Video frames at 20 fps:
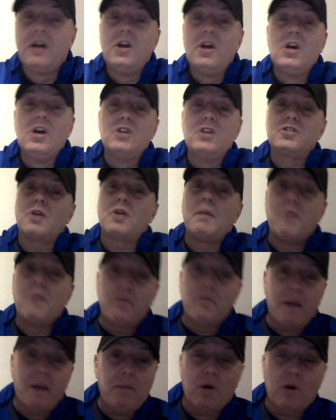So I moved
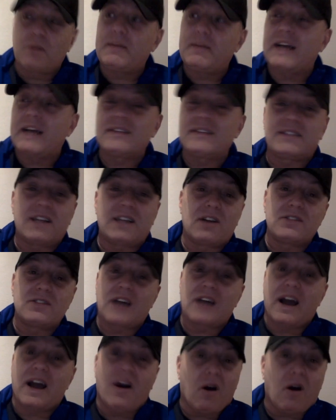my modem downstairs.
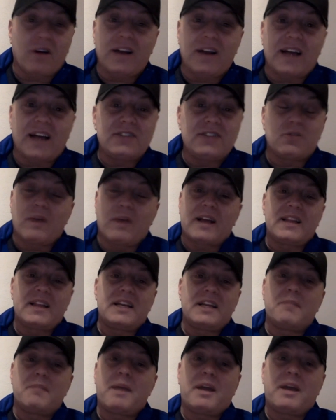I hardline directly
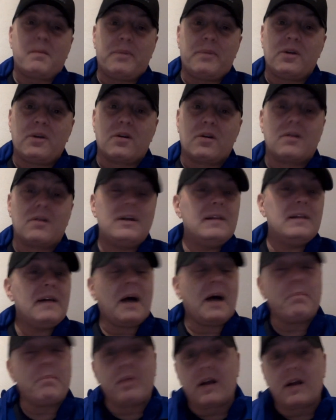into my computer. I
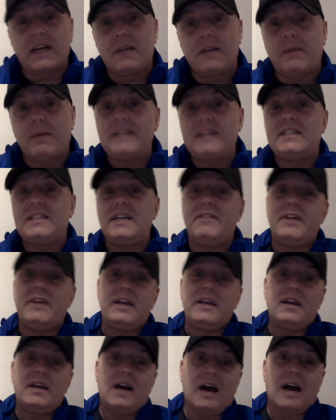plug into my
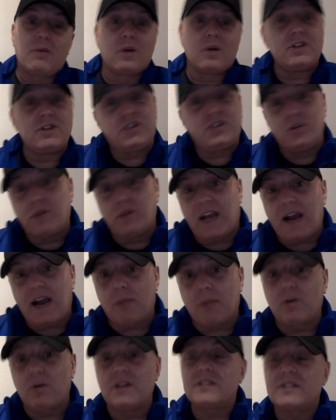TV. I run 2
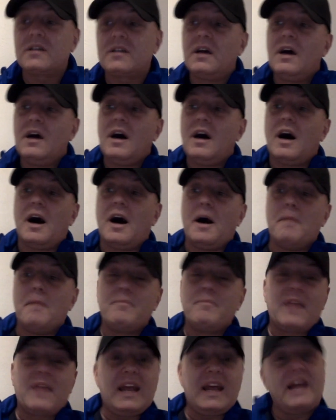cameras,
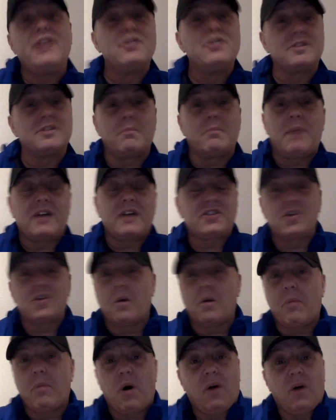and I use a
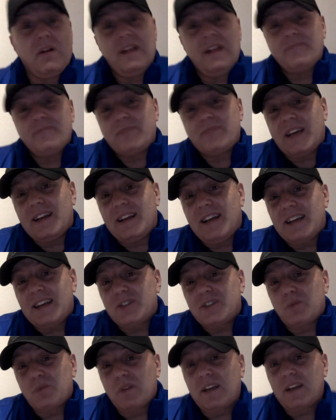snowball. And
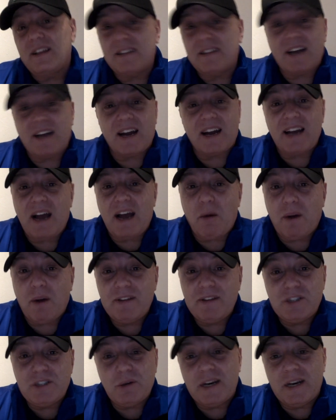that's really kind of how I
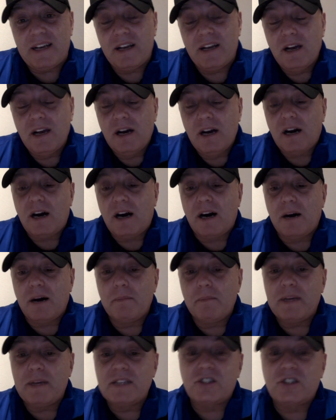do it.
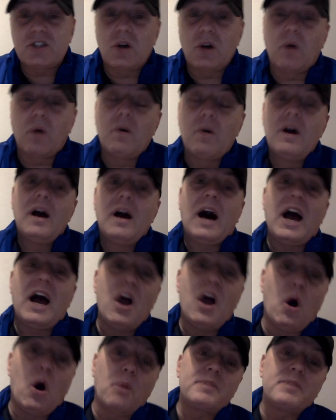And so I
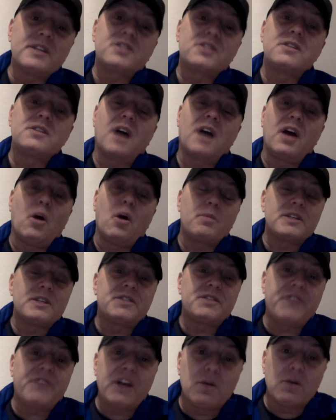hope this
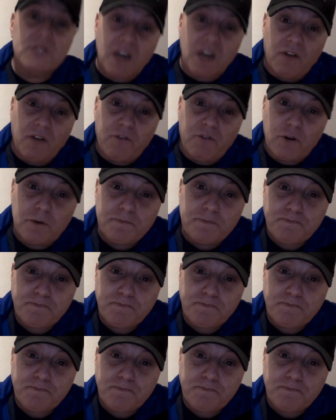video was helpful.